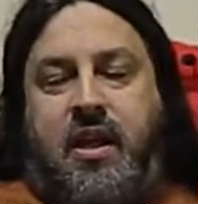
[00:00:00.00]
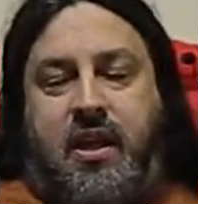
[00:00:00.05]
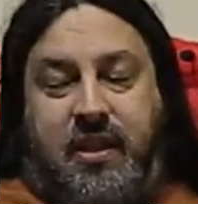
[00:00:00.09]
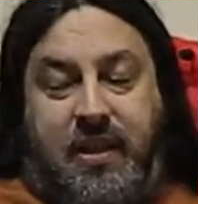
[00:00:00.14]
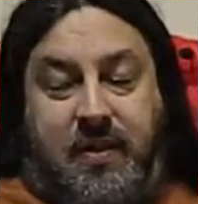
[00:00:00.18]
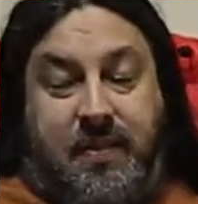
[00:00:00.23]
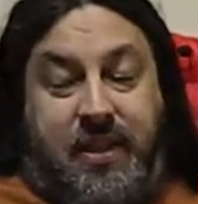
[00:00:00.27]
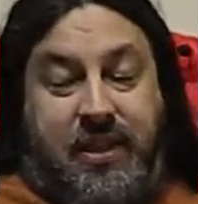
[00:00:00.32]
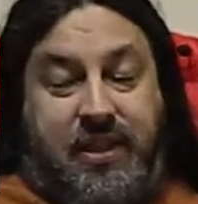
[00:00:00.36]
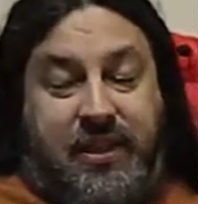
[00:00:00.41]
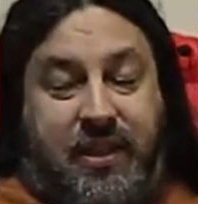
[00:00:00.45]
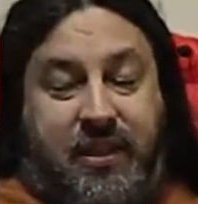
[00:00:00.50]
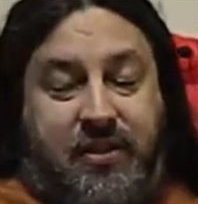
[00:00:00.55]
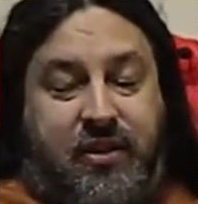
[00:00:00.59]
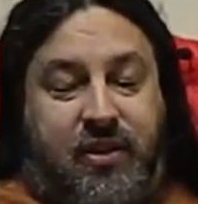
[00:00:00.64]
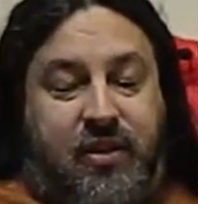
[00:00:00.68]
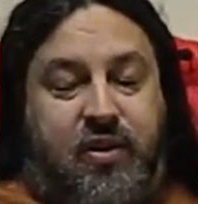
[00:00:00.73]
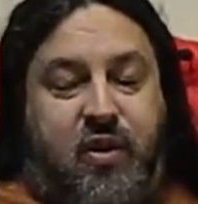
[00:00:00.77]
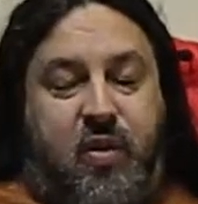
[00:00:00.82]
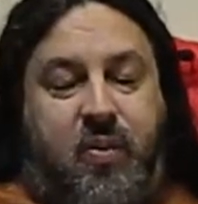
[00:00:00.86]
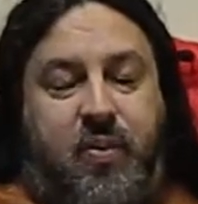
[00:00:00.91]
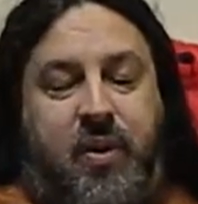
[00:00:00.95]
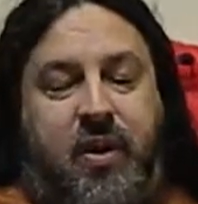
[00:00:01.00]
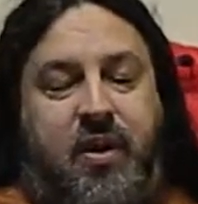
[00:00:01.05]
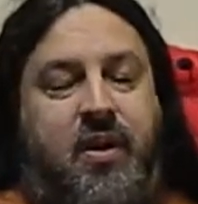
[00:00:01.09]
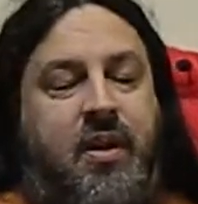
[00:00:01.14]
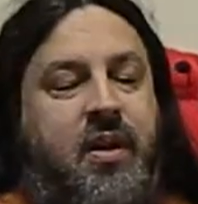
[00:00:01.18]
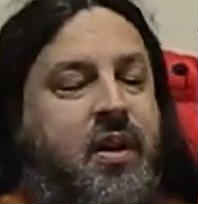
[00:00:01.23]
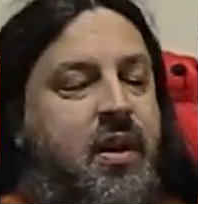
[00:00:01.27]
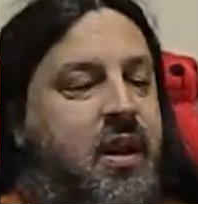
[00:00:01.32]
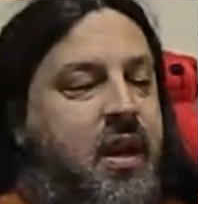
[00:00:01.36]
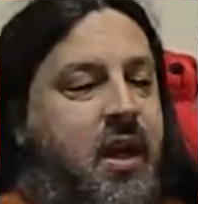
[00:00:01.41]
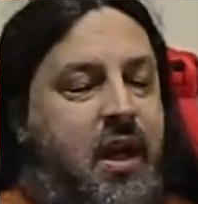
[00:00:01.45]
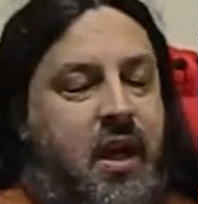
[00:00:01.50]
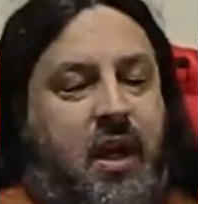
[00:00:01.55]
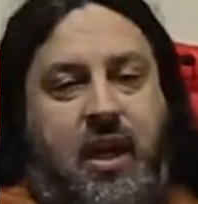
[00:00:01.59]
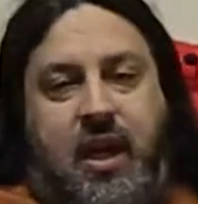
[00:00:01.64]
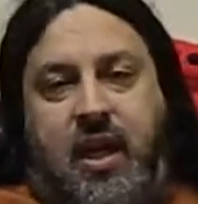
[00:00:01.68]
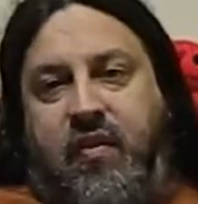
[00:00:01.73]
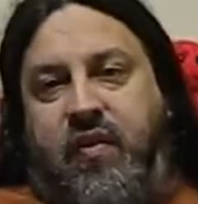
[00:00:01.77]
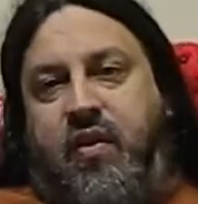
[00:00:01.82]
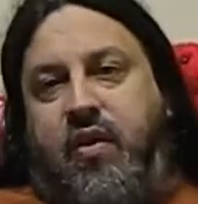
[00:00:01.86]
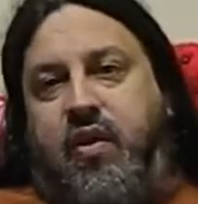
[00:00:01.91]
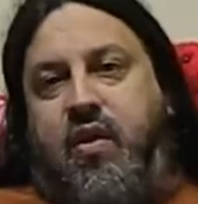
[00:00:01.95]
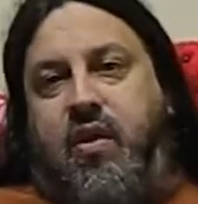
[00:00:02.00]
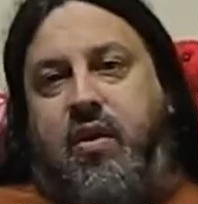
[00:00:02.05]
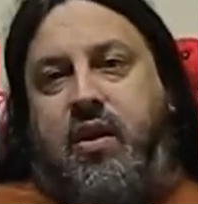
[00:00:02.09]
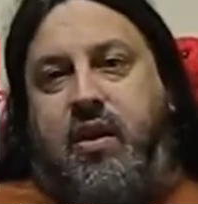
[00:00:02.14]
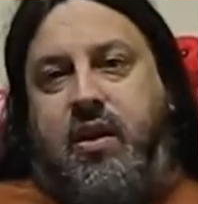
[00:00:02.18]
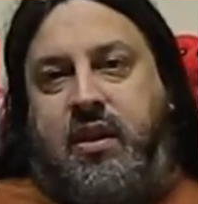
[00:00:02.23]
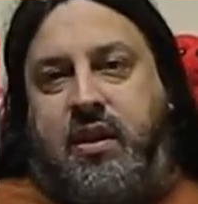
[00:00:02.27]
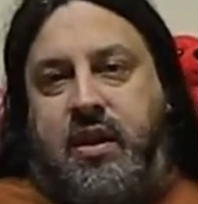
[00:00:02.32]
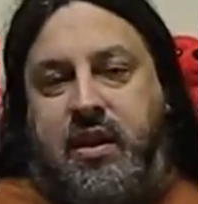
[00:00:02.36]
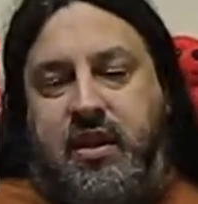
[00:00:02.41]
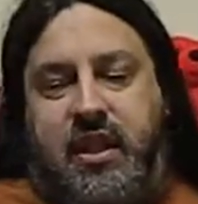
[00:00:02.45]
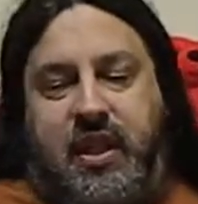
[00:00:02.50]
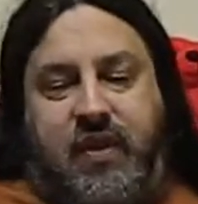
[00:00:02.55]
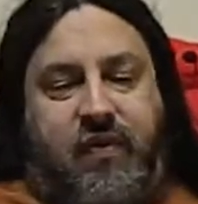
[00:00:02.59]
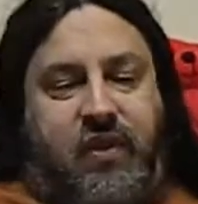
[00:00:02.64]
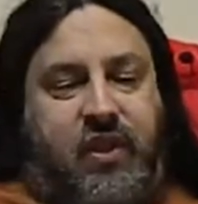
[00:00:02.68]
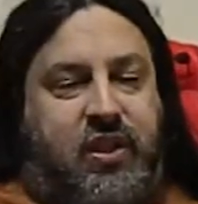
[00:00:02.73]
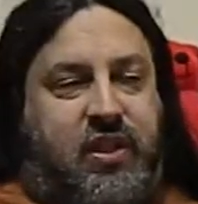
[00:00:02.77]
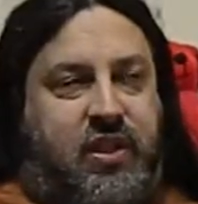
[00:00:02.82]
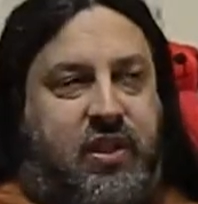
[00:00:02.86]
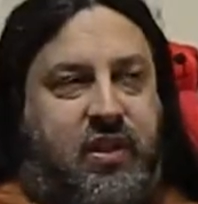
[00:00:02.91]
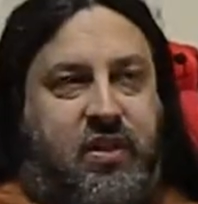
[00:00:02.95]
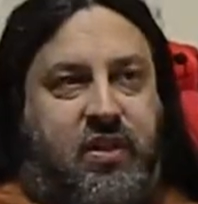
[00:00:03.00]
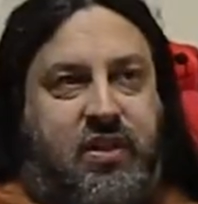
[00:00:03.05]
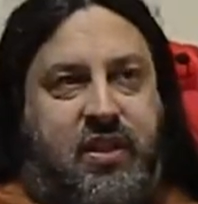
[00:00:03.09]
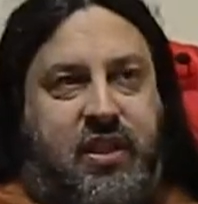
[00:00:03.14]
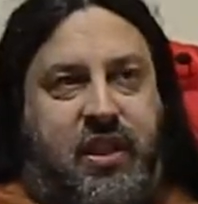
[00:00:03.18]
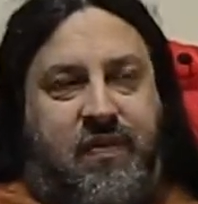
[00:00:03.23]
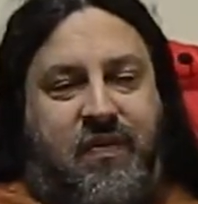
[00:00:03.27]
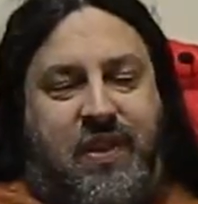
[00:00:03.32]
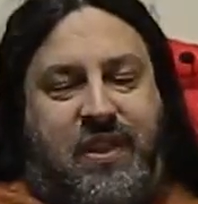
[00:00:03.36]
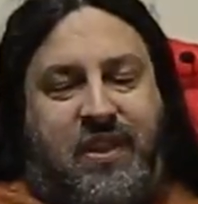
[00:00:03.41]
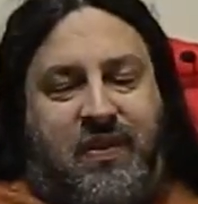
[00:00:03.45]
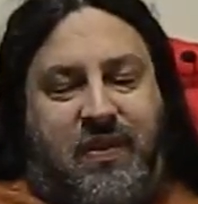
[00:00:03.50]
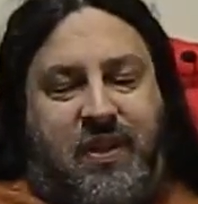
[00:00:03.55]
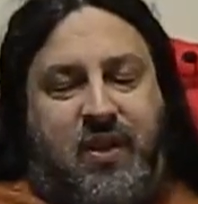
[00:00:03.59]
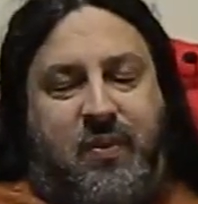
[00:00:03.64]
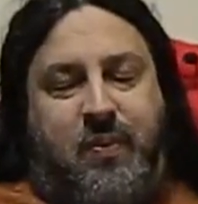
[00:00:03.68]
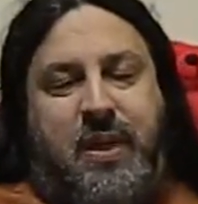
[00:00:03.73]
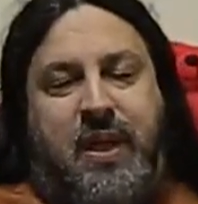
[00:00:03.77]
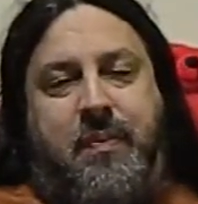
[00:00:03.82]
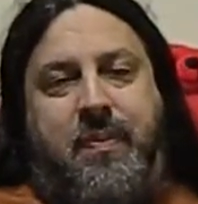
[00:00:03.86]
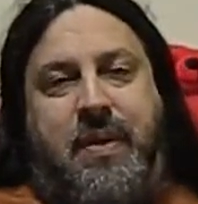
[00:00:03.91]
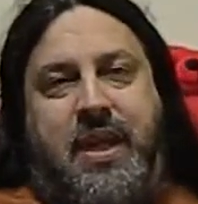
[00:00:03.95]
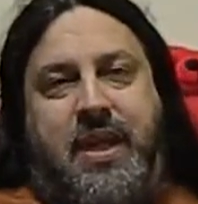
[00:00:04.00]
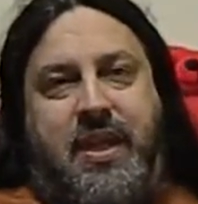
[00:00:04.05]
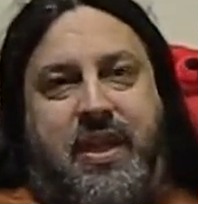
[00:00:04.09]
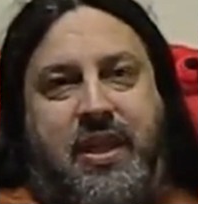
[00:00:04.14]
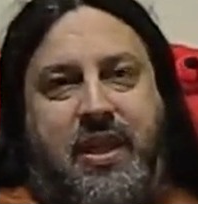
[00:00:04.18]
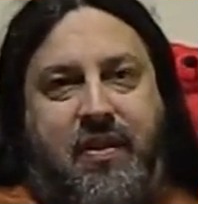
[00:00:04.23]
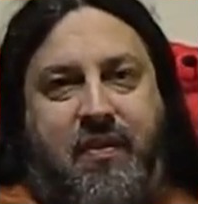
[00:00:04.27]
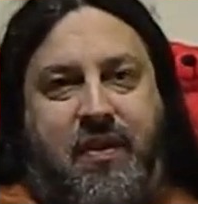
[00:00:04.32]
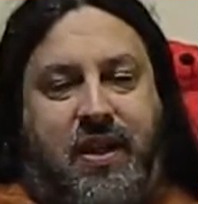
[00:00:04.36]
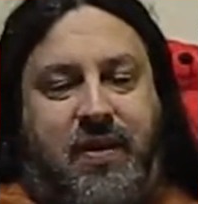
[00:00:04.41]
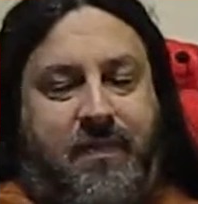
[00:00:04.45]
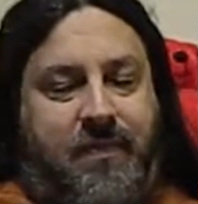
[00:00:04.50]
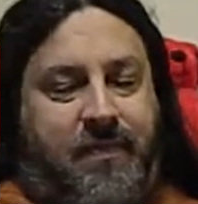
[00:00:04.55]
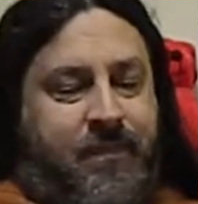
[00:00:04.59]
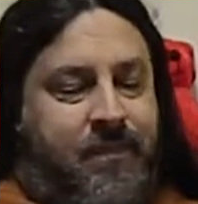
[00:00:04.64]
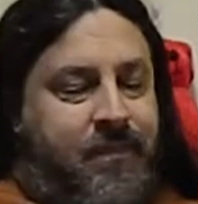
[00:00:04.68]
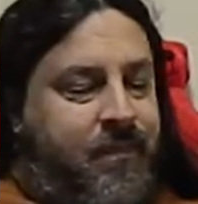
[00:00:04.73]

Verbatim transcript: Something like Sheldon Cooper. Uh, if you go to the T V, T V series Big Bang Theory,